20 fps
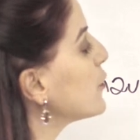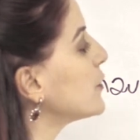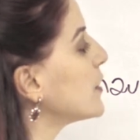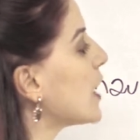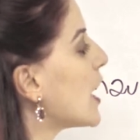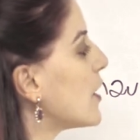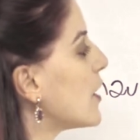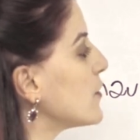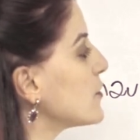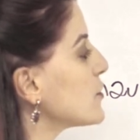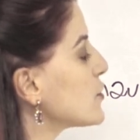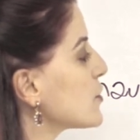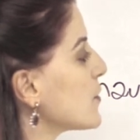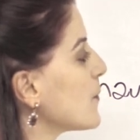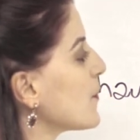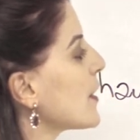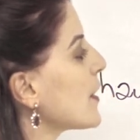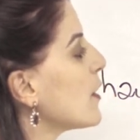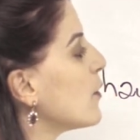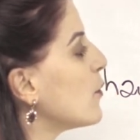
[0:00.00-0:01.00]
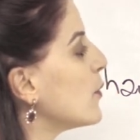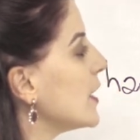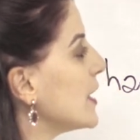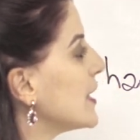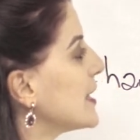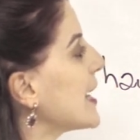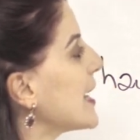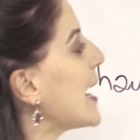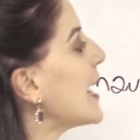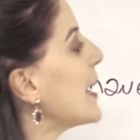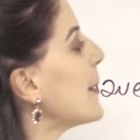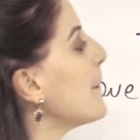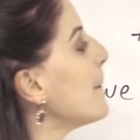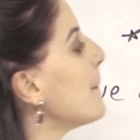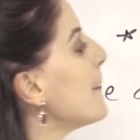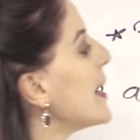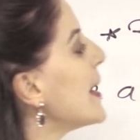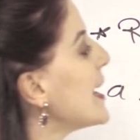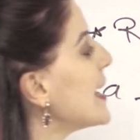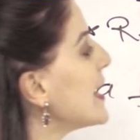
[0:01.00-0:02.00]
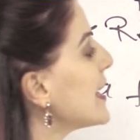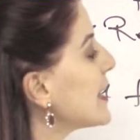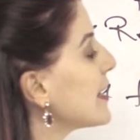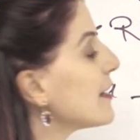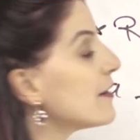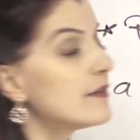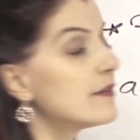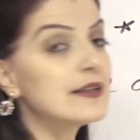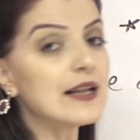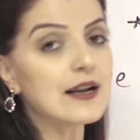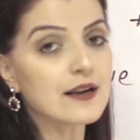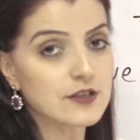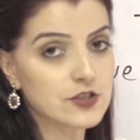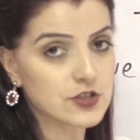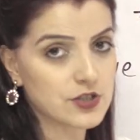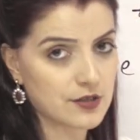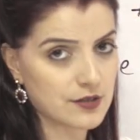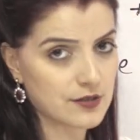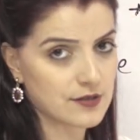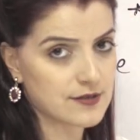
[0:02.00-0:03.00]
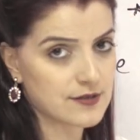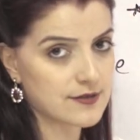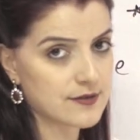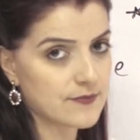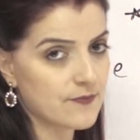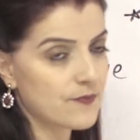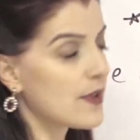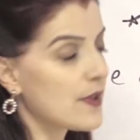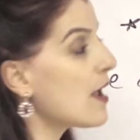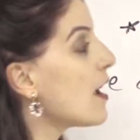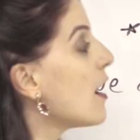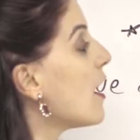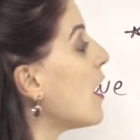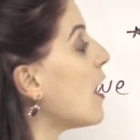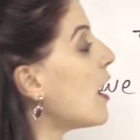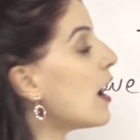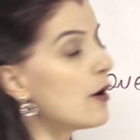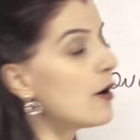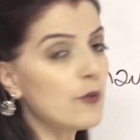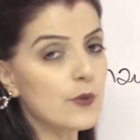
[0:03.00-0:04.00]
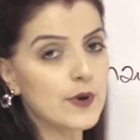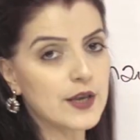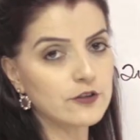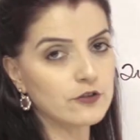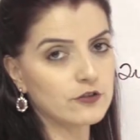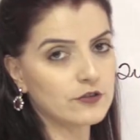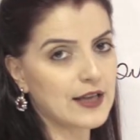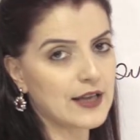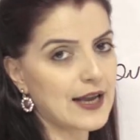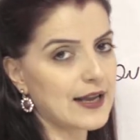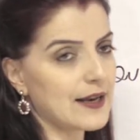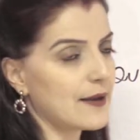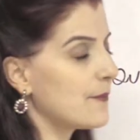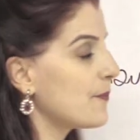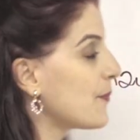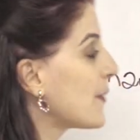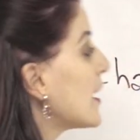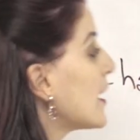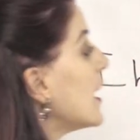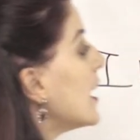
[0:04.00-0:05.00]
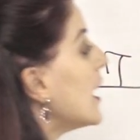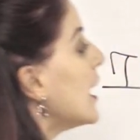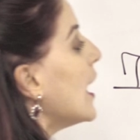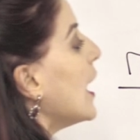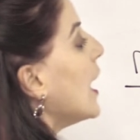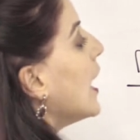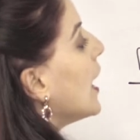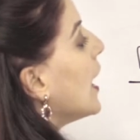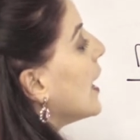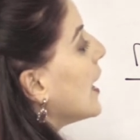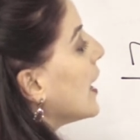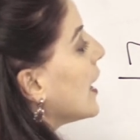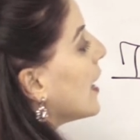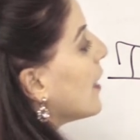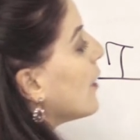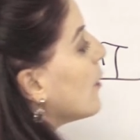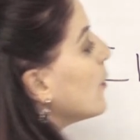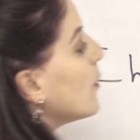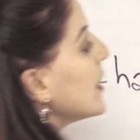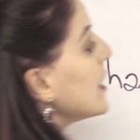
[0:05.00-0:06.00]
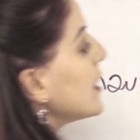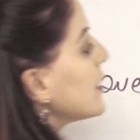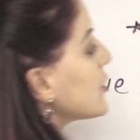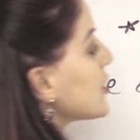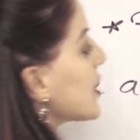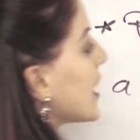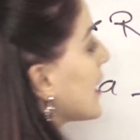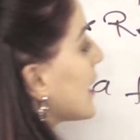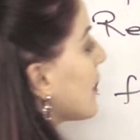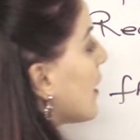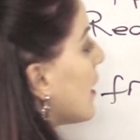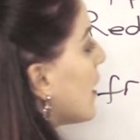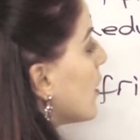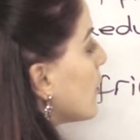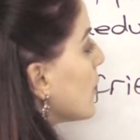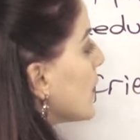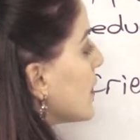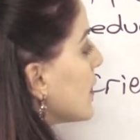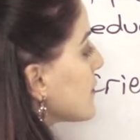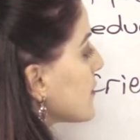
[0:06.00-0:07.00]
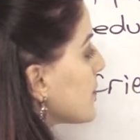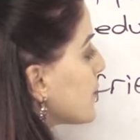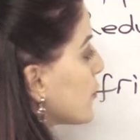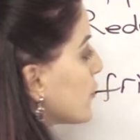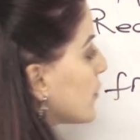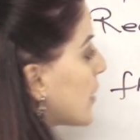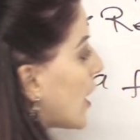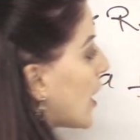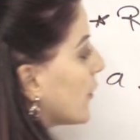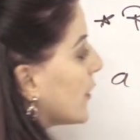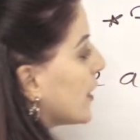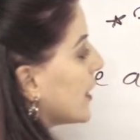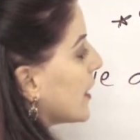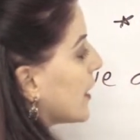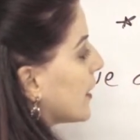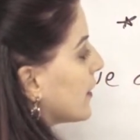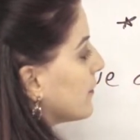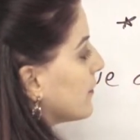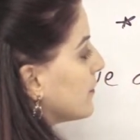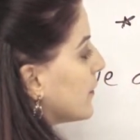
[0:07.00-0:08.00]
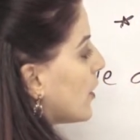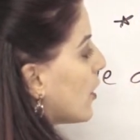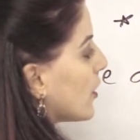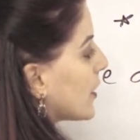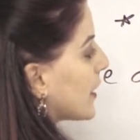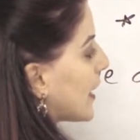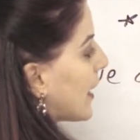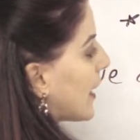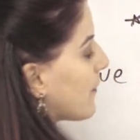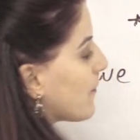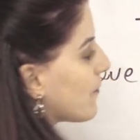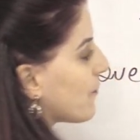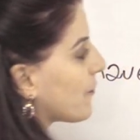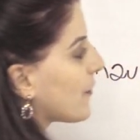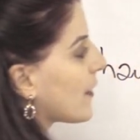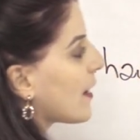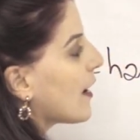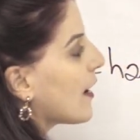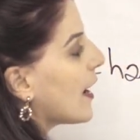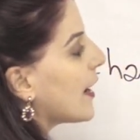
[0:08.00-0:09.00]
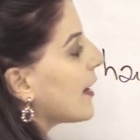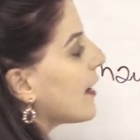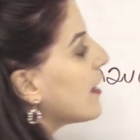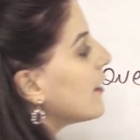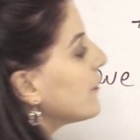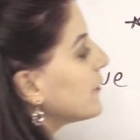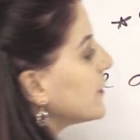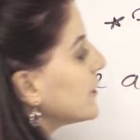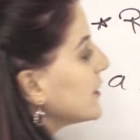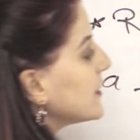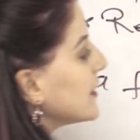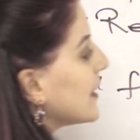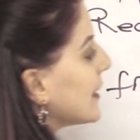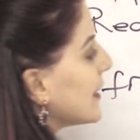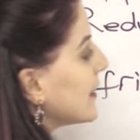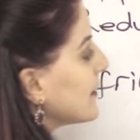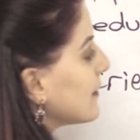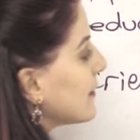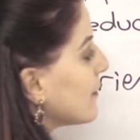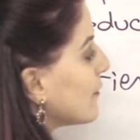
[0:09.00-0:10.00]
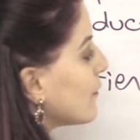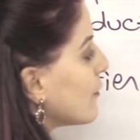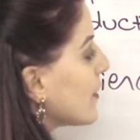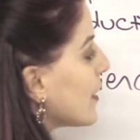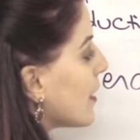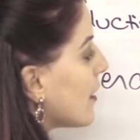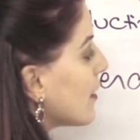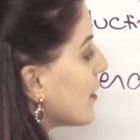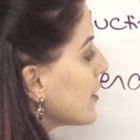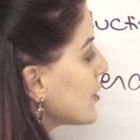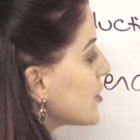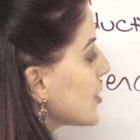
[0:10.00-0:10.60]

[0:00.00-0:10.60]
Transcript: pronouns, we can make reductions. How we do that? we check our relative pronoun here. Okay. And after that, we are